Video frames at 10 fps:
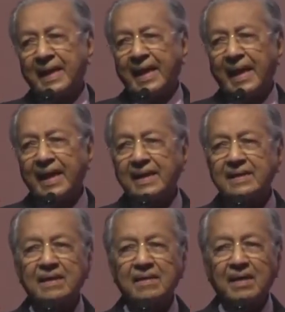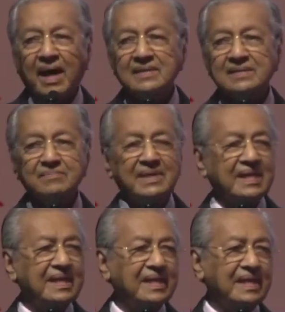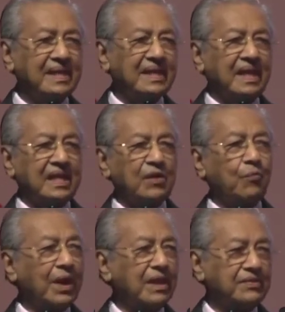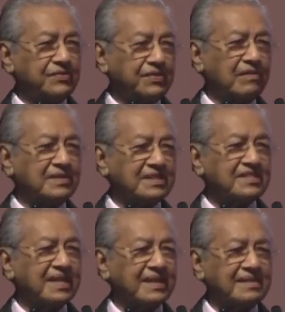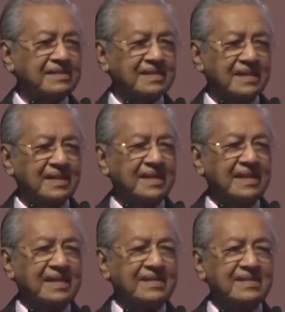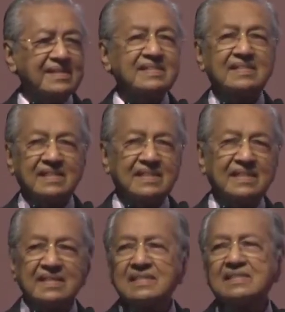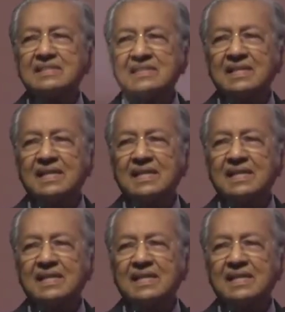and ultimately the wealth of the state. This in turn